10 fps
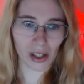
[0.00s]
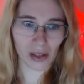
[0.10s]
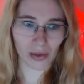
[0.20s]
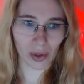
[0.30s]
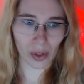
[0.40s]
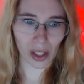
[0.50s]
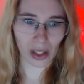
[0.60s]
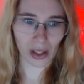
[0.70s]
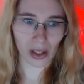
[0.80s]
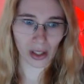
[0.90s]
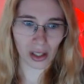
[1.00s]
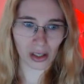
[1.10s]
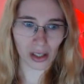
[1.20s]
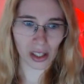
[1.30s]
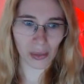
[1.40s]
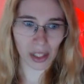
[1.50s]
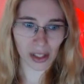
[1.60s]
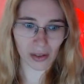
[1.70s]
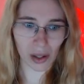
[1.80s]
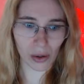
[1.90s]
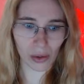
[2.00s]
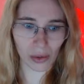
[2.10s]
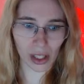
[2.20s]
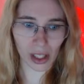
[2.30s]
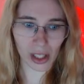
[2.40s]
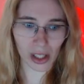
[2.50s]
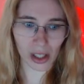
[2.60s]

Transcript: invoking this piece of code right here.